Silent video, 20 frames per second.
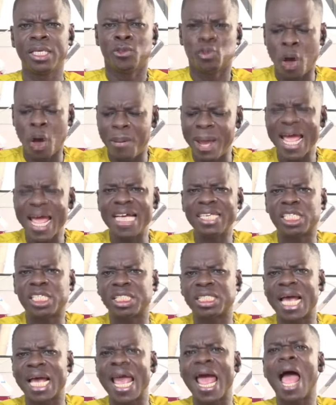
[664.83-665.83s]
so be ye
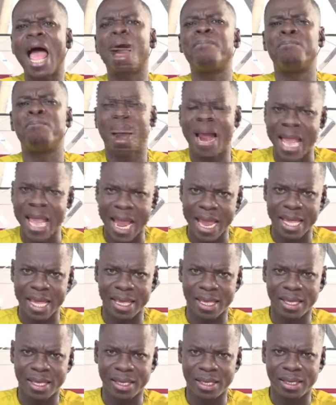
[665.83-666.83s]
nhyehye amaye
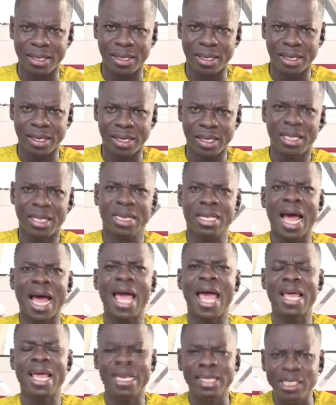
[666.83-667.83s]

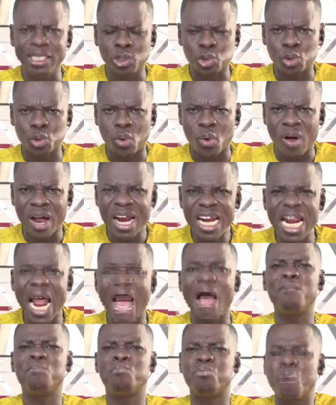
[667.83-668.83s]
na ediso
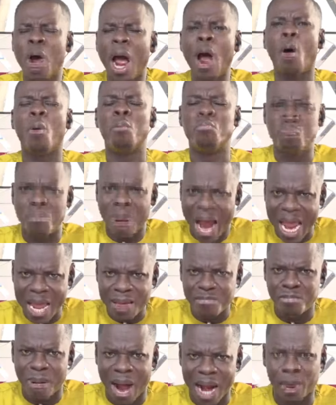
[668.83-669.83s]
na bwa
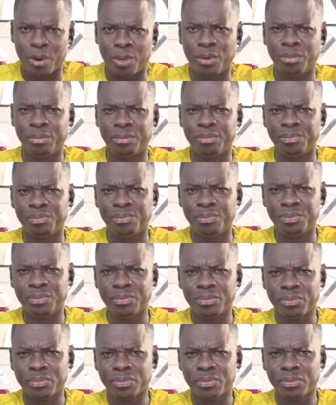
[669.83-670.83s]
oman ma no
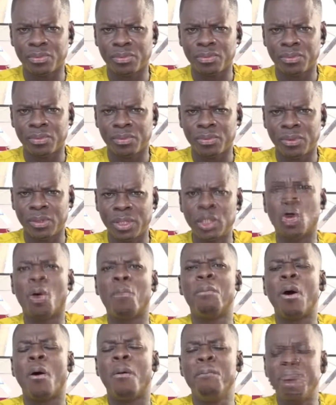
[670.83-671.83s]

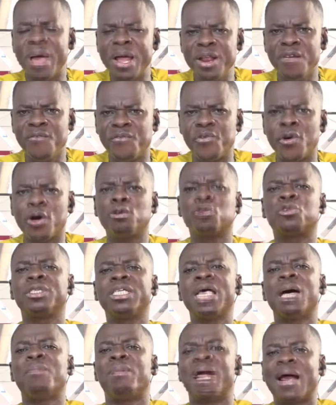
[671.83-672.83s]
na mpanyifo no so
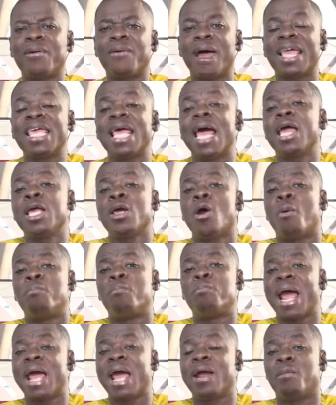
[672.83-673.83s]
yamra no aye
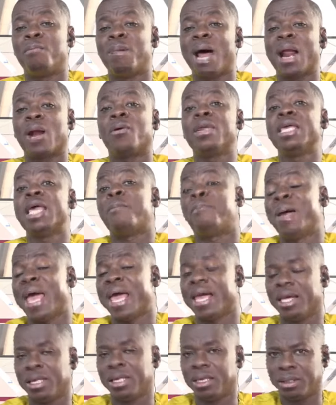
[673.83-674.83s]
oman no ma no ye pe